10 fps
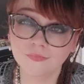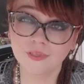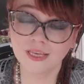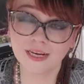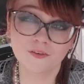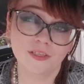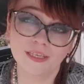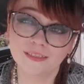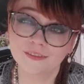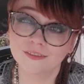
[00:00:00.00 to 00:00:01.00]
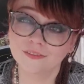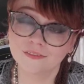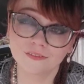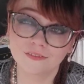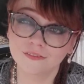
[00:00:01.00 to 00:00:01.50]
And I really,
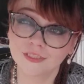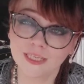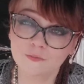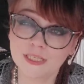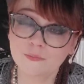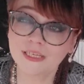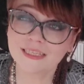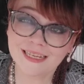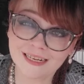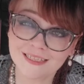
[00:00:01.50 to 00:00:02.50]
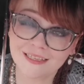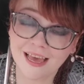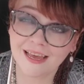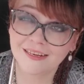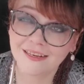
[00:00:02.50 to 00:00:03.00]
really am deeply indebted to that.